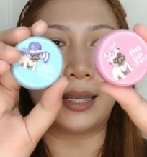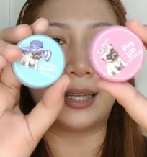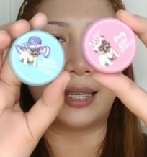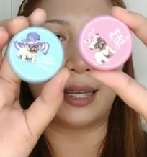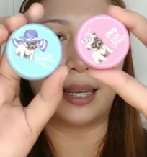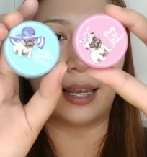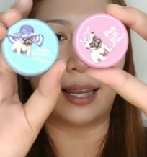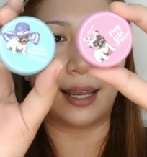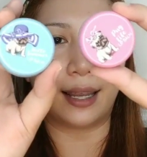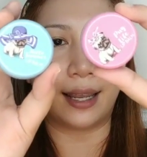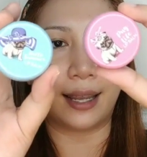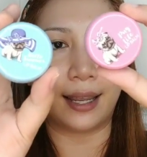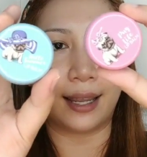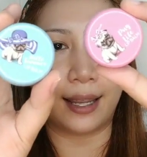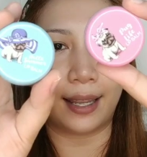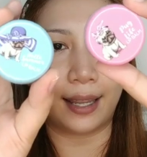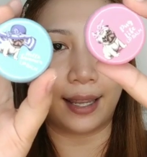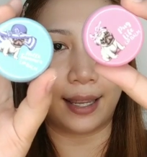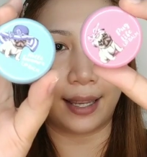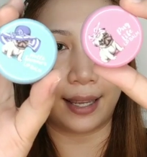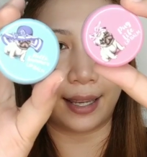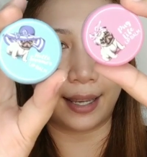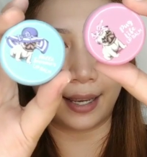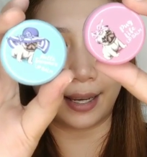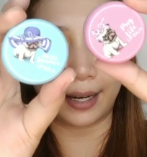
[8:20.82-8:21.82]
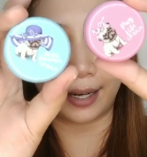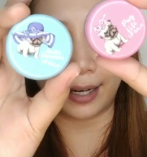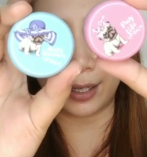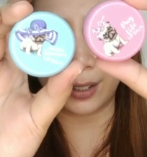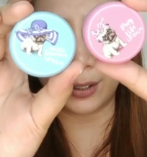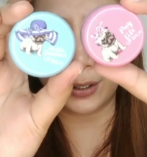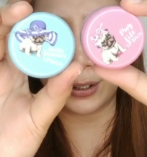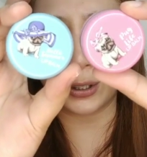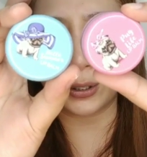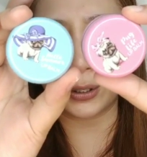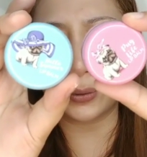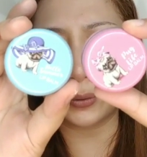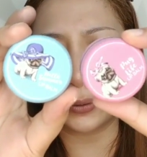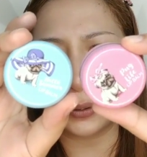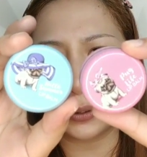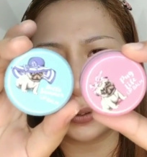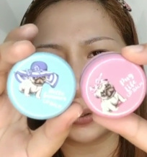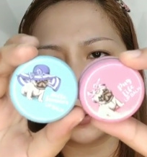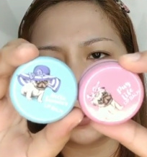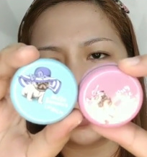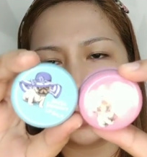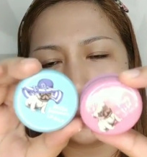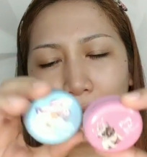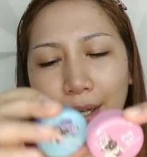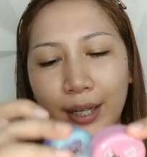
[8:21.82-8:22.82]
Ayan. Cute,
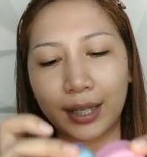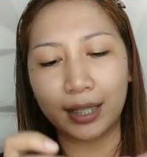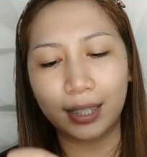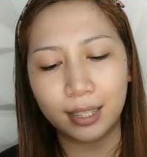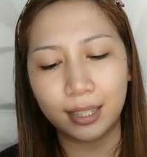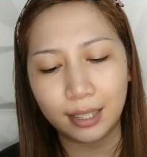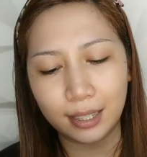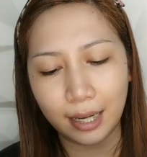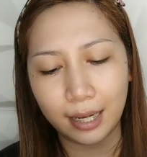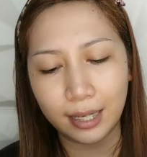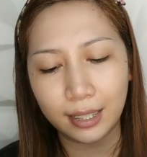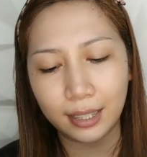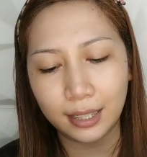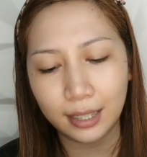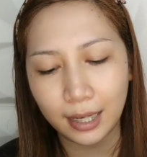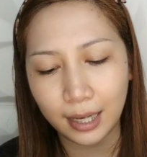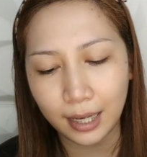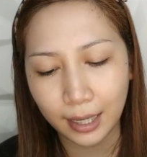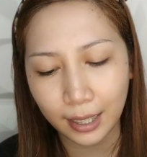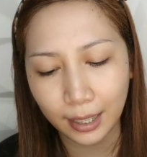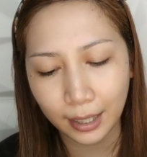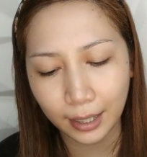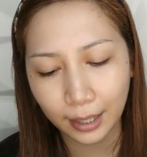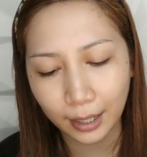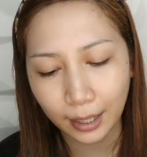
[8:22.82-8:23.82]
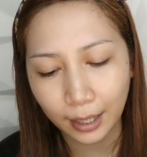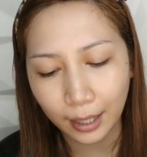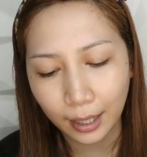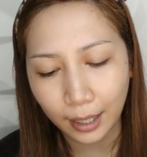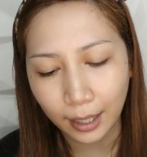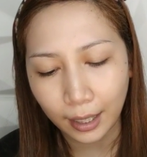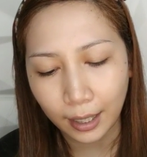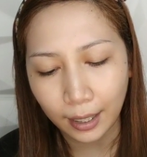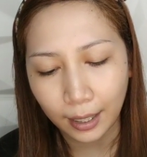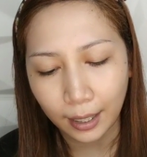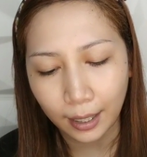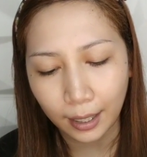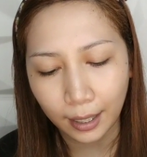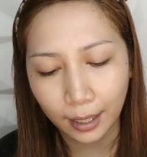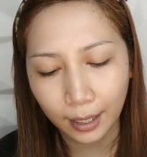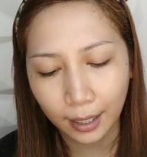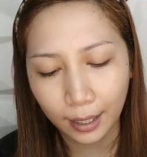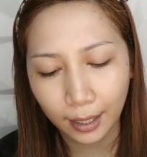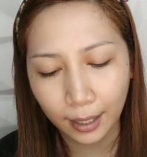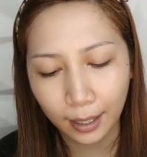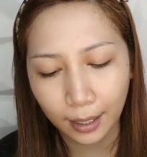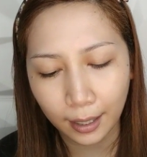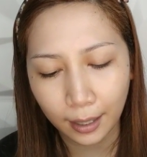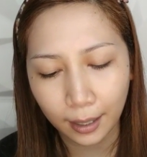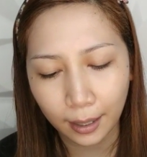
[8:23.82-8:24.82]
no? It says here,
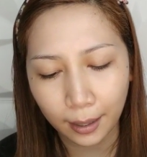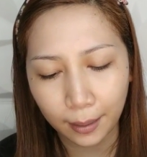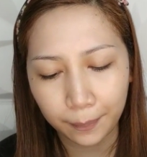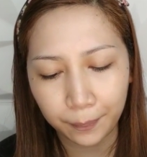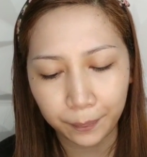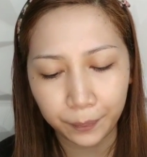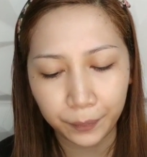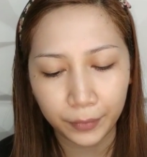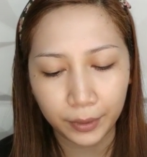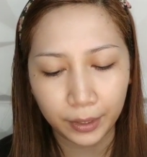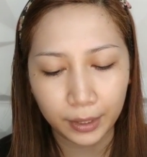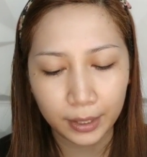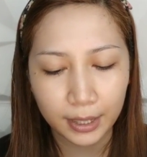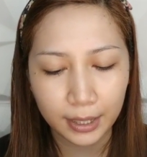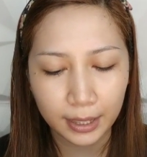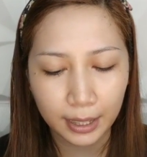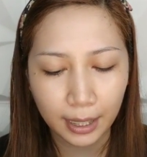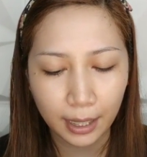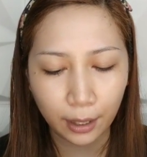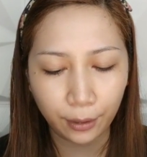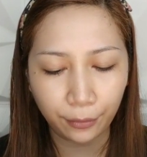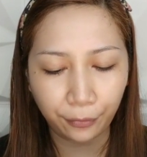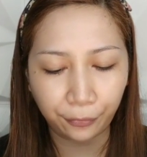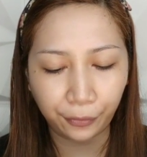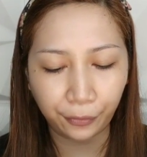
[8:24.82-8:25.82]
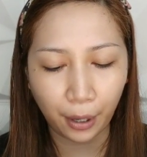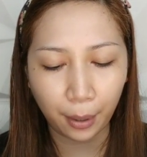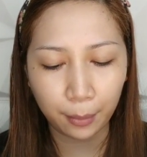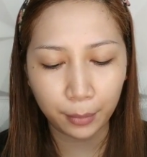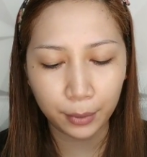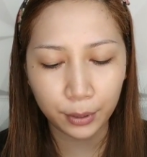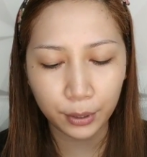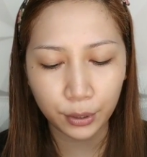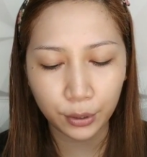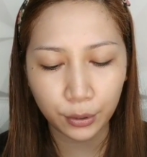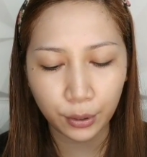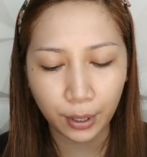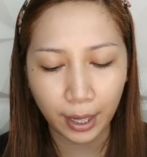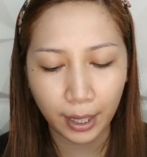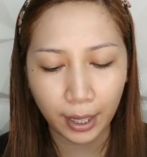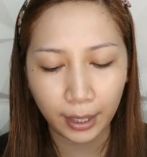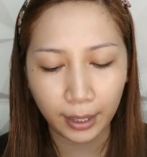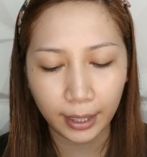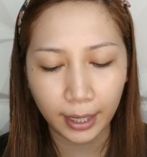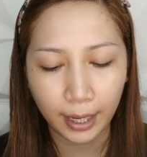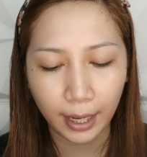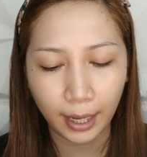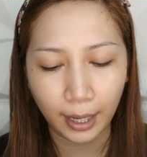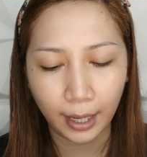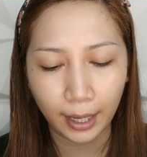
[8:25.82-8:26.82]
still from
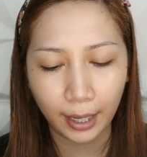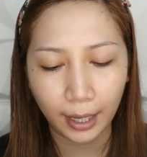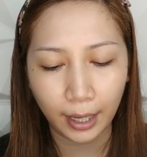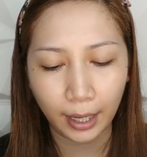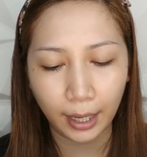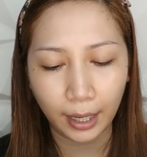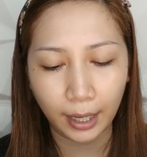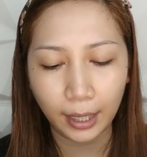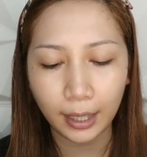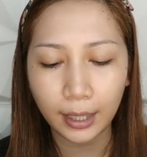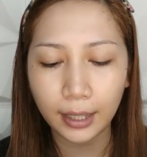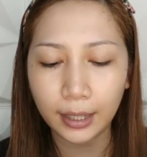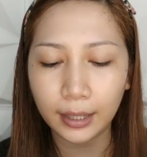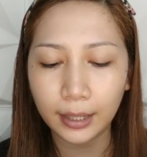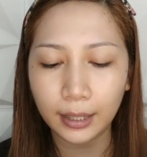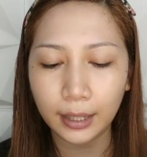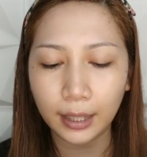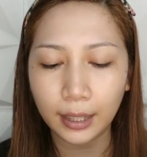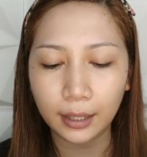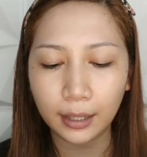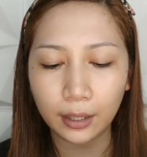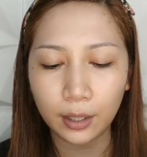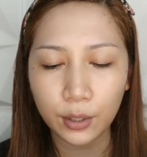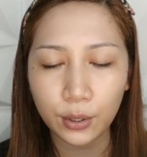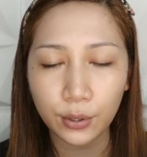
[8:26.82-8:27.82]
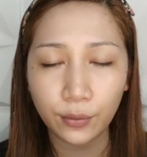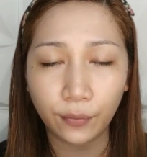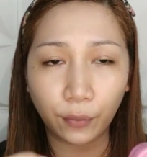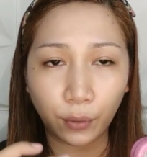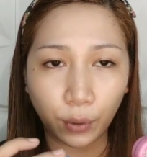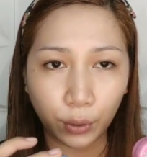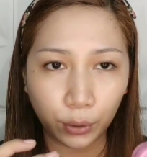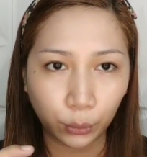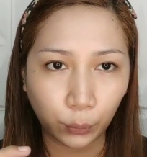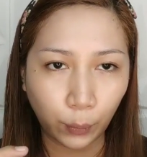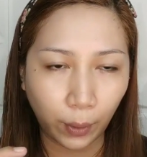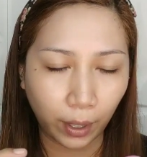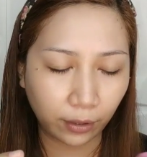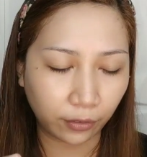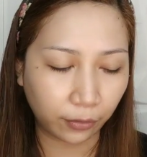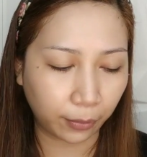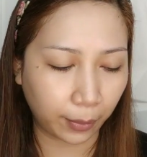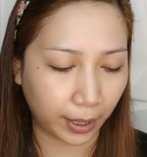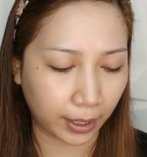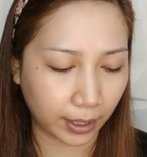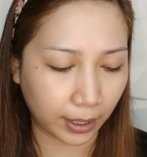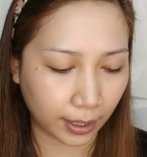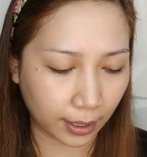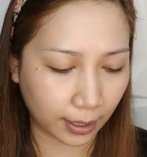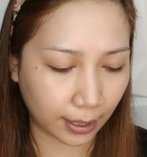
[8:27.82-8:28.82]
Australia, and it is for 12
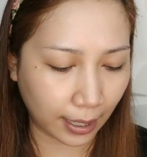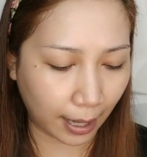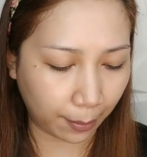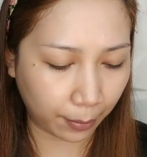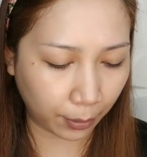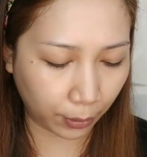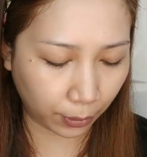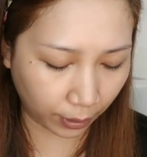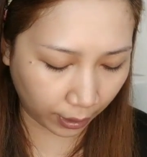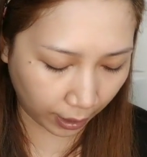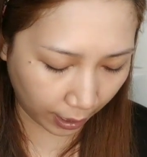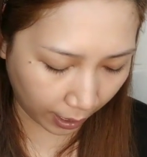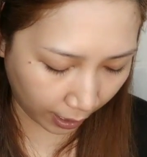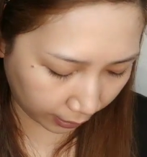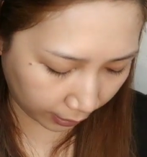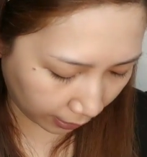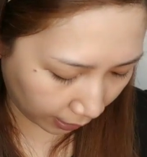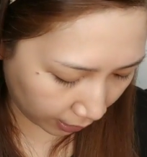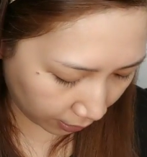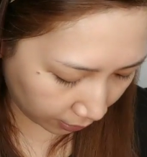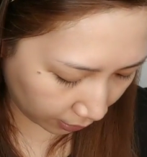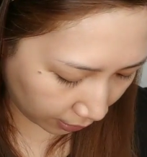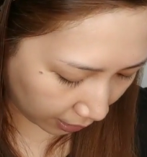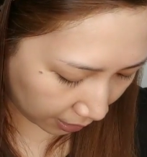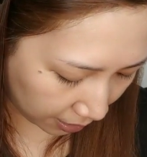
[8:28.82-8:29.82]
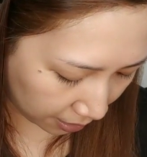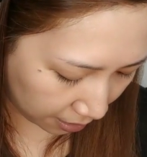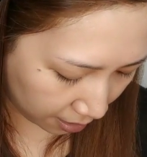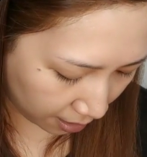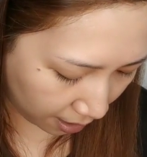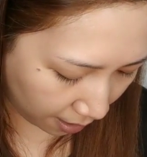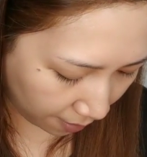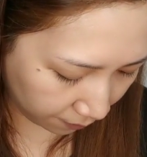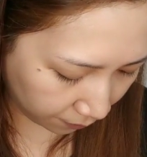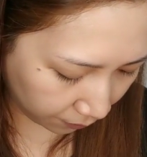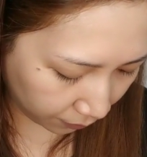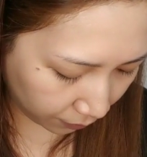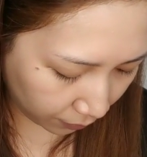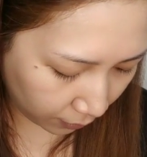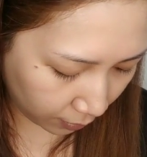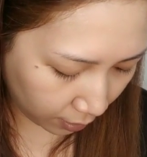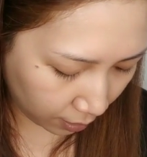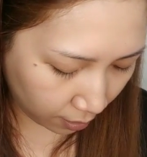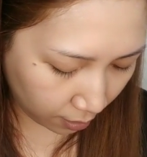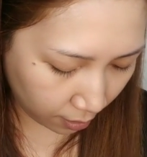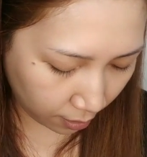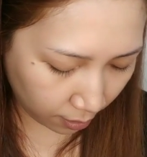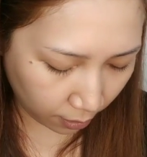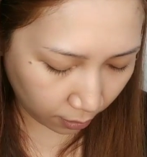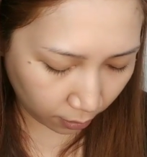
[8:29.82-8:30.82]
months. Sabi ko na yata yun kanina.
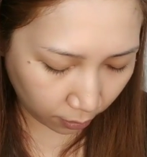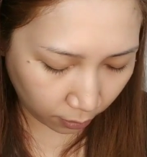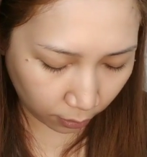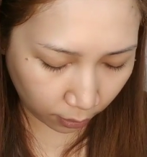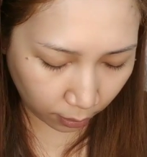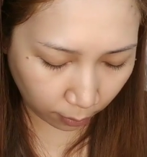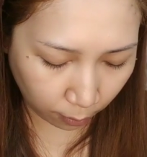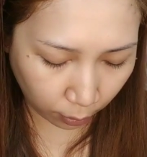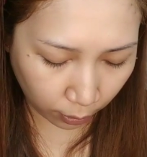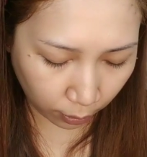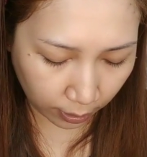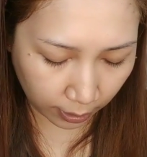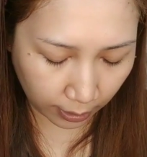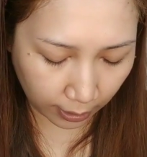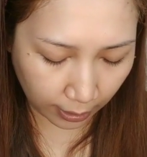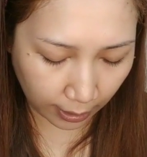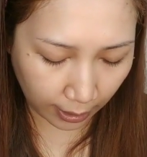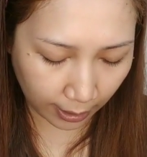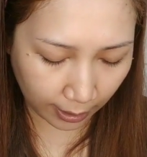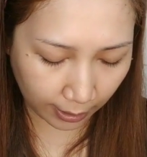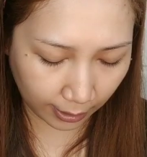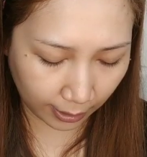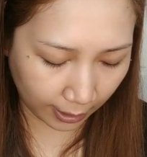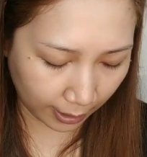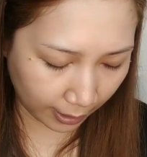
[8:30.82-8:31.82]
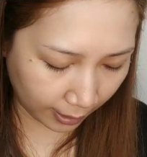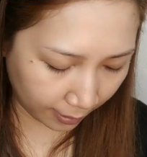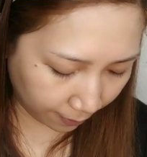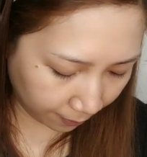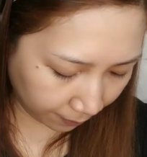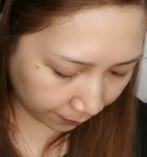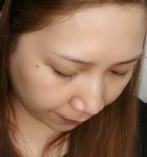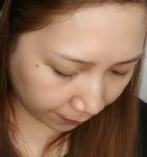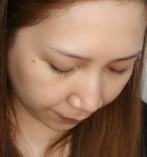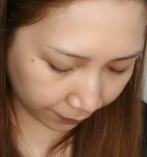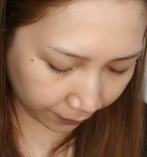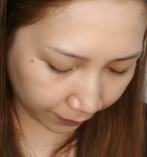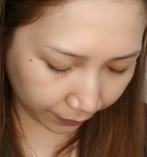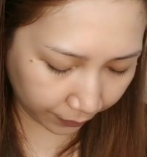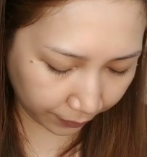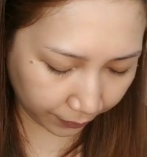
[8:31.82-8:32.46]
So, buksan natin.